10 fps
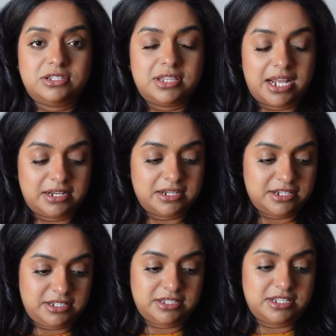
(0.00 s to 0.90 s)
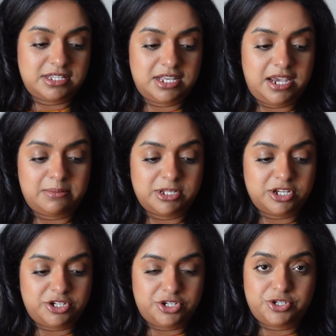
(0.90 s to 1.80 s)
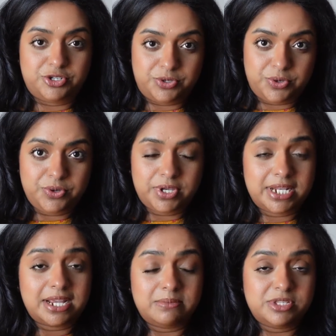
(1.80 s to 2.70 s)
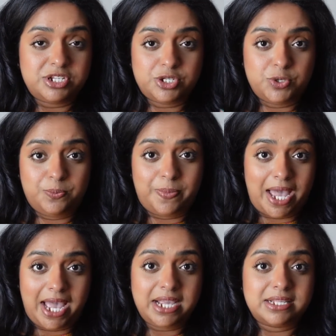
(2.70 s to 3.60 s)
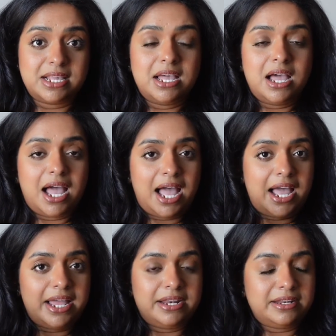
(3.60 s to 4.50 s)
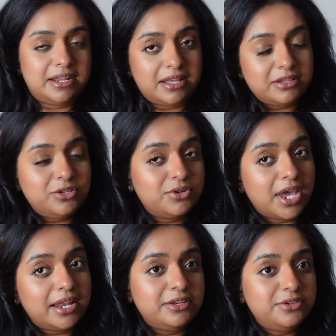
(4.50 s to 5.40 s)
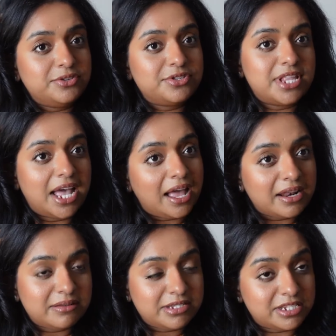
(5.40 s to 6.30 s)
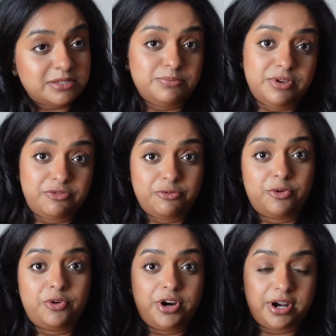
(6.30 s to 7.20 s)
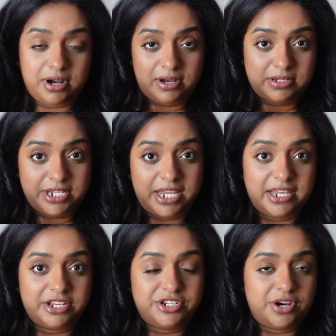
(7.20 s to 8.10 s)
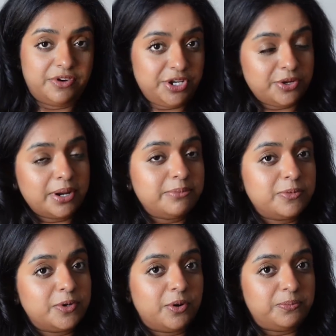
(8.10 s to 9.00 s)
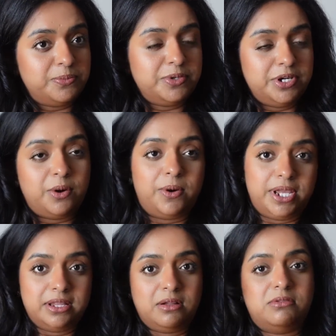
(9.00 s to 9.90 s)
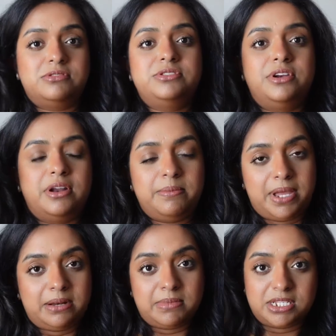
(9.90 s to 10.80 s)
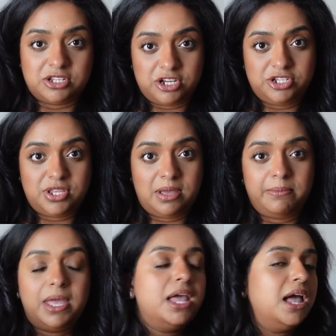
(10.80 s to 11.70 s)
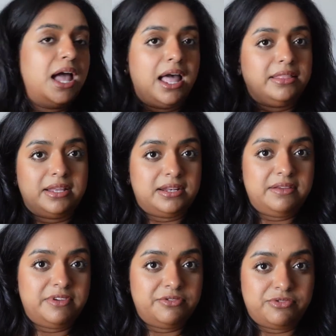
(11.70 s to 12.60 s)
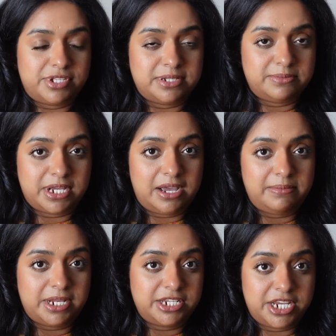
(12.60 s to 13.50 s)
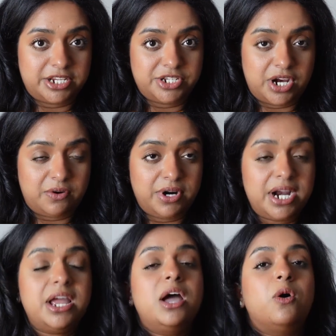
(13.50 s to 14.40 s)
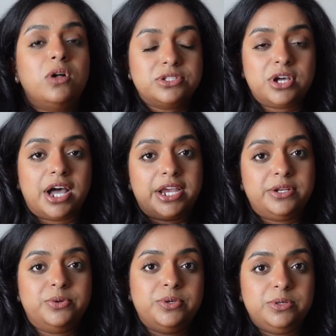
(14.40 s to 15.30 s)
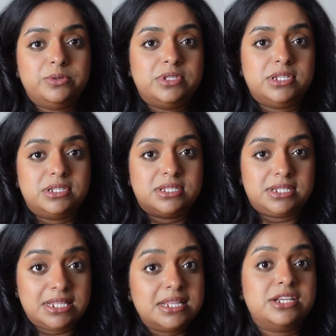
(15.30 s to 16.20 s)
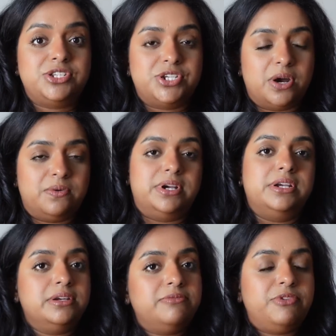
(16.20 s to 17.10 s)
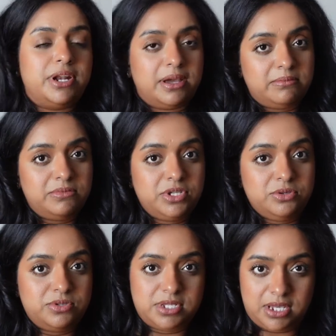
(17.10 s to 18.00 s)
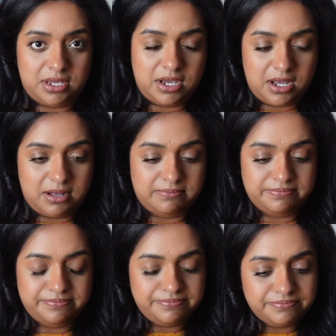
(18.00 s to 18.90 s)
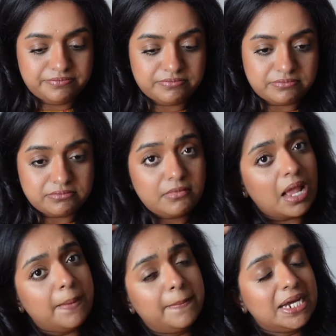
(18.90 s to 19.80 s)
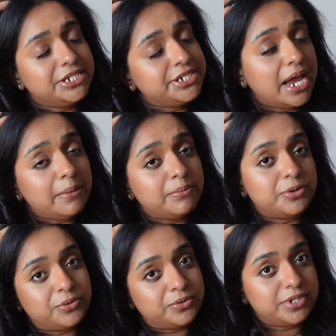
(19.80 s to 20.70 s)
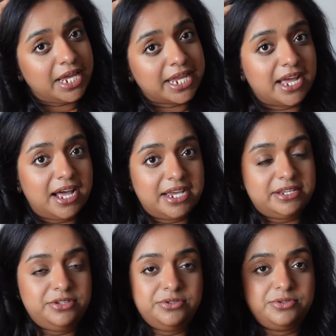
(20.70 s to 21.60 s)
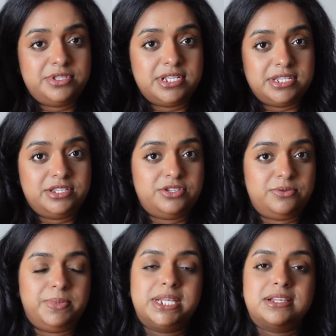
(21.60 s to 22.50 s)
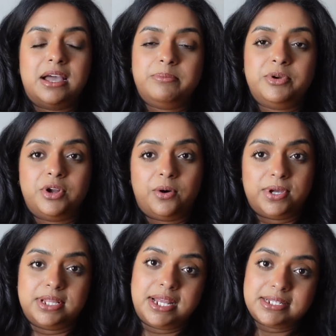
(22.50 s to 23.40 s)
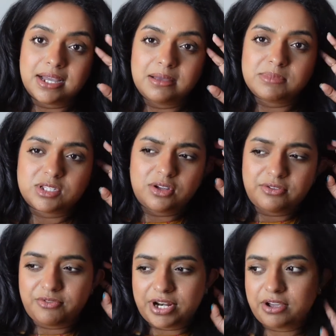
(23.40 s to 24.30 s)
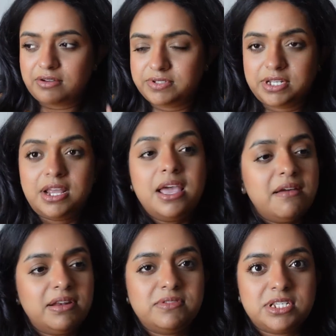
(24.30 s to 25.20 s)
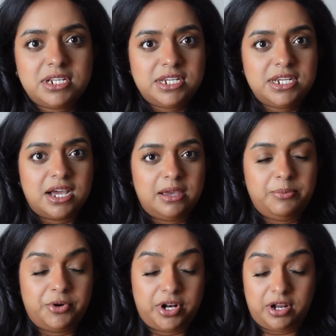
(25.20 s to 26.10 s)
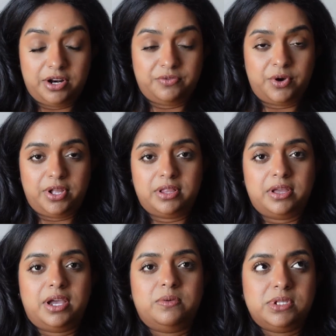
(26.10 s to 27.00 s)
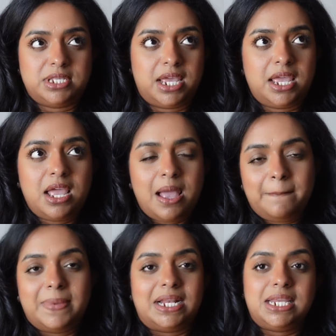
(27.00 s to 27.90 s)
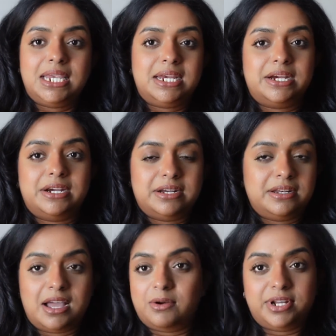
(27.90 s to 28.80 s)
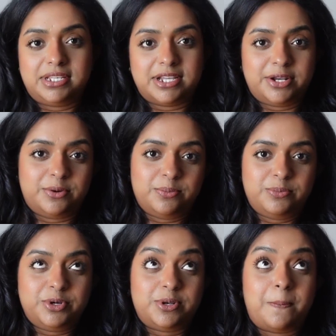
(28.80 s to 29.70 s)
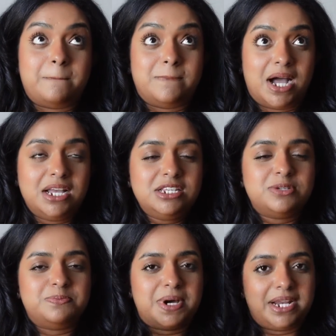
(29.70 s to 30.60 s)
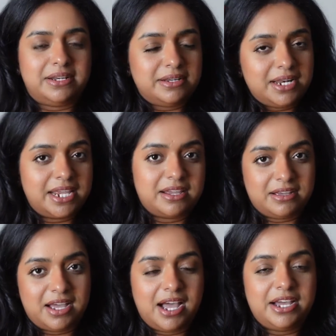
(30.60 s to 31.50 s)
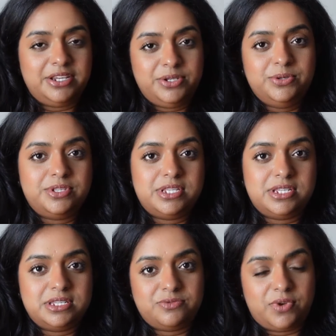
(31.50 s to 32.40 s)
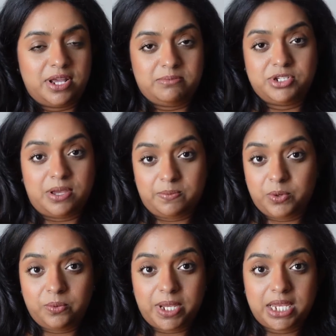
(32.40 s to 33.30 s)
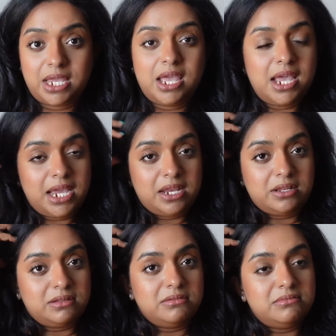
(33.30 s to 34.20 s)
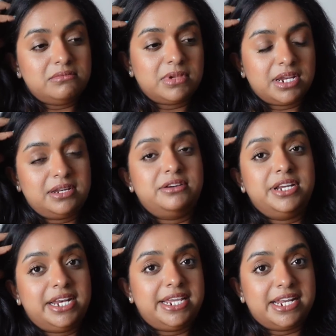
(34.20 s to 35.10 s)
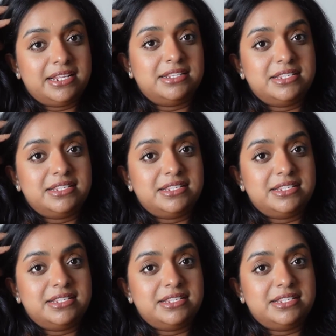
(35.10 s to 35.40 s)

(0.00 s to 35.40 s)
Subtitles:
that contains this hair massager too. It comes in 2 packs, and you can use that just before taking a shower. You can put oil or serum and massage them, and then leave it for some time and take a shower. Also I do use this in the shower when I'm using my shampoo. Like I use this too, because I put oil at times, not very often. When I was in India I put a lot of oil, I would say, but here nowadays I don't put much. But like I use this when I'm shampooing. It really gets